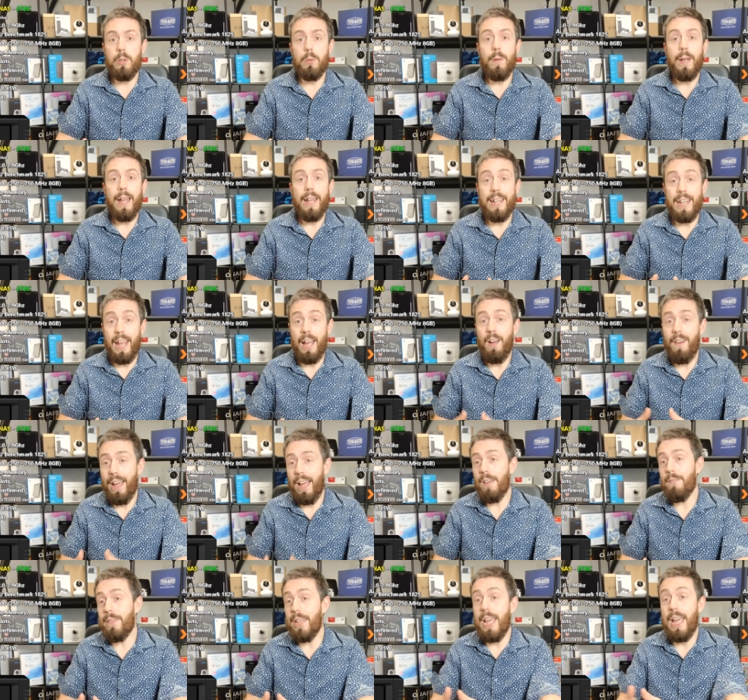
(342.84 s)
to now
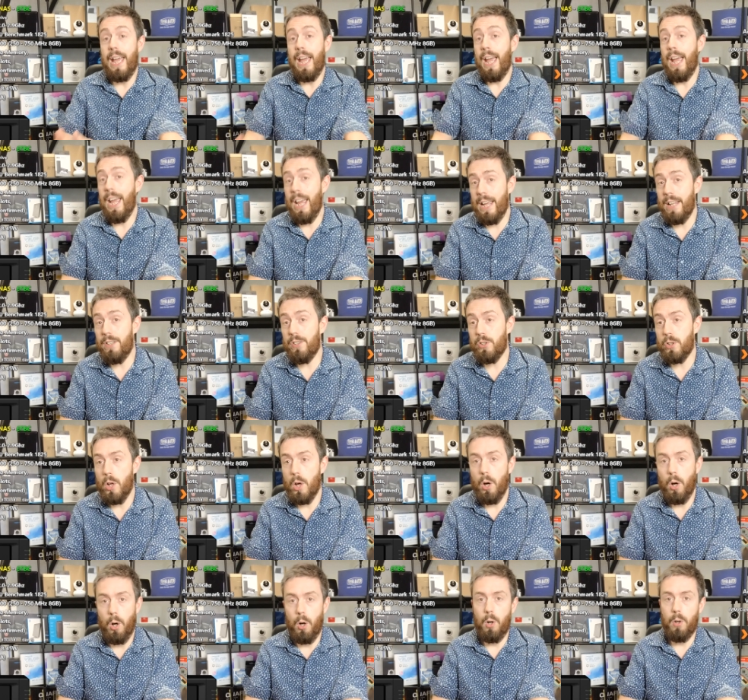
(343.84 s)
have their hands
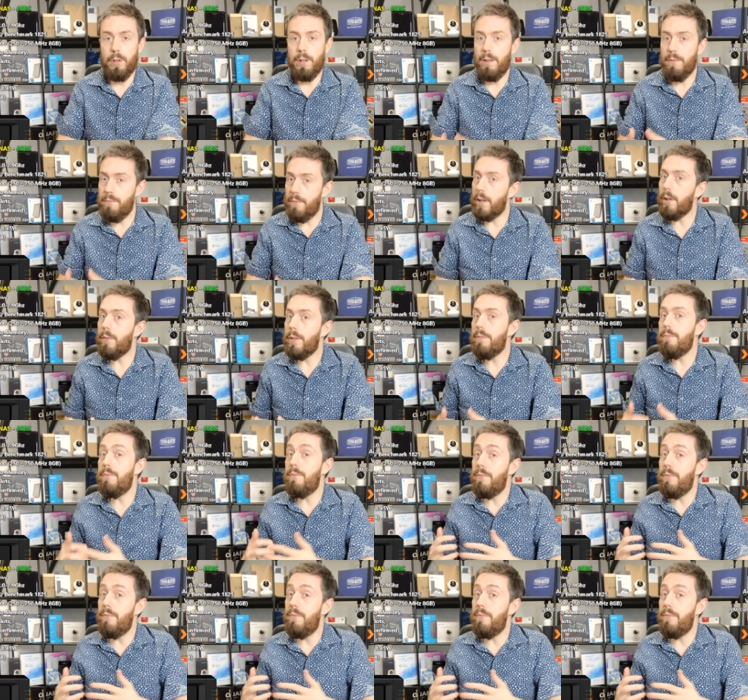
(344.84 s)
on very,